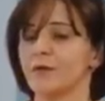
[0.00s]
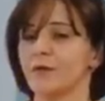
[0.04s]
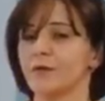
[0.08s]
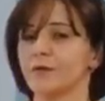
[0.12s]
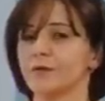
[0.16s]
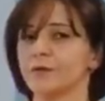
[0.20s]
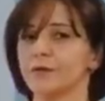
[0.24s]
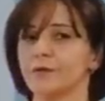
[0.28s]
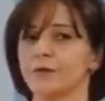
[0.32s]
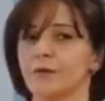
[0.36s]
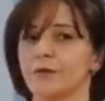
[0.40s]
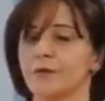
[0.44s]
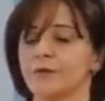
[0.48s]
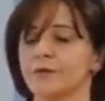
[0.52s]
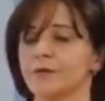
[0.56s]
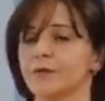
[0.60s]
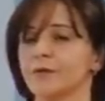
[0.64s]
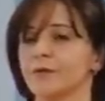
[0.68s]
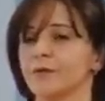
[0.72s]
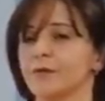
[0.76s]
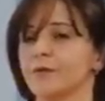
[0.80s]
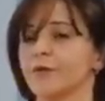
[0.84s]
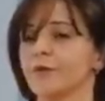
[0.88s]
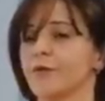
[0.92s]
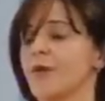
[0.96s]
aut
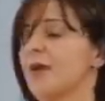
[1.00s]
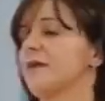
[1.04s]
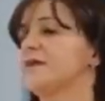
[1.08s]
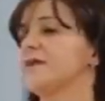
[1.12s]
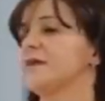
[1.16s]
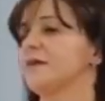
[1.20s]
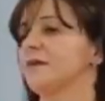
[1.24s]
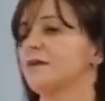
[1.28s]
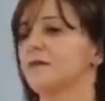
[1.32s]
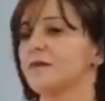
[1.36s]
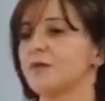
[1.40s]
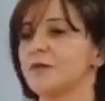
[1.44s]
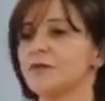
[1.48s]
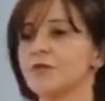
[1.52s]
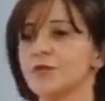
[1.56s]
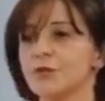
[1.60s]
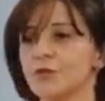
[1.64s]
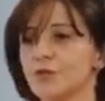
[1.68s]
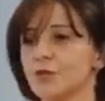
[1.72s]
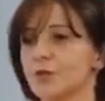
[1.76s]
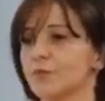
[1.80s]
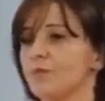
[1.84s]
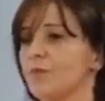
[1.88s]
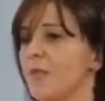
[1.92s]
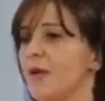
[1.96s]
autocratic
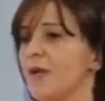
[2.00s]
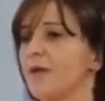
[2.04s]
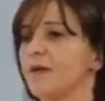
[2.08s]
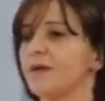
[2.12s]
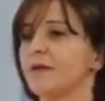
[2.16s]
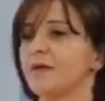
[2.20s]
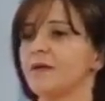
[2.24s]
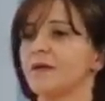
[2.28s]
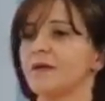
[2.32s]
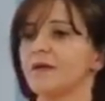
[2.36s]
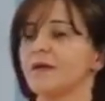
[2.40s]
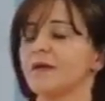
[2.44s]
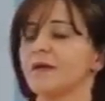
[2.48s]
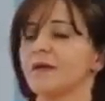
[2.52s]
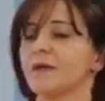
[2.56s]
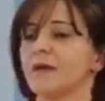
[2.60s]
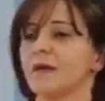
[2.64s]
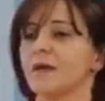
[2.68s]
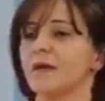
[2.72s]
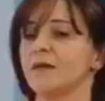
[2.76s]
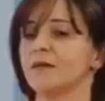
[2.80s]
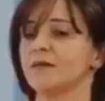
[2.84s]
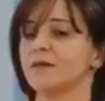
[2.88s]
decision making mm -hmm.